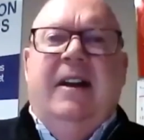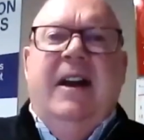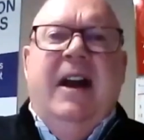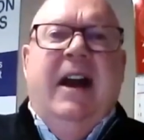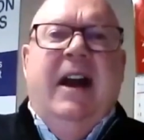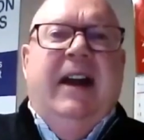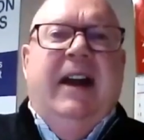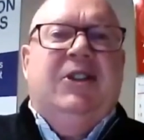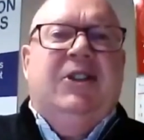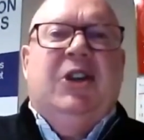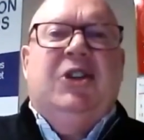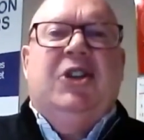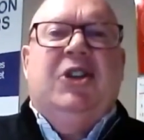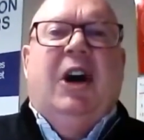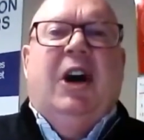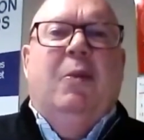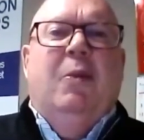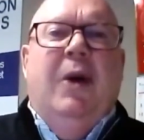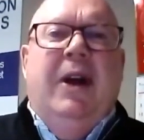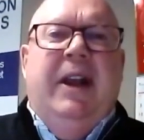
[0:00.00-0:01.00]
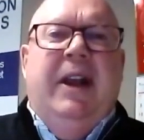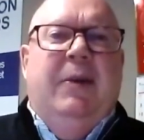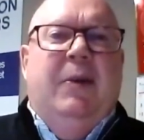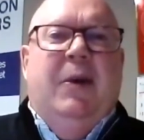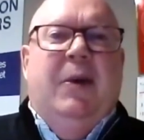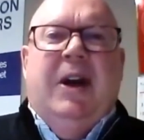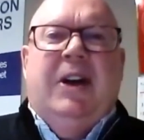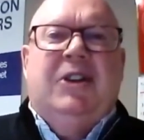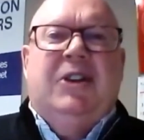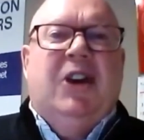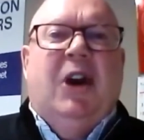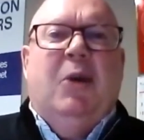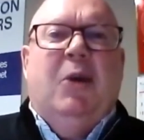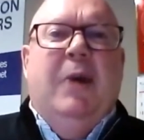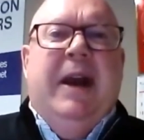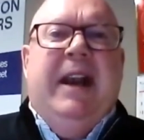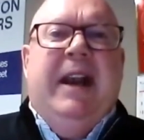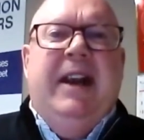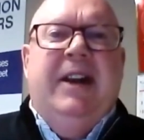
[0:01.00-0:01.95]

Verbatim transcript: it's a Darwinian, a Darwinian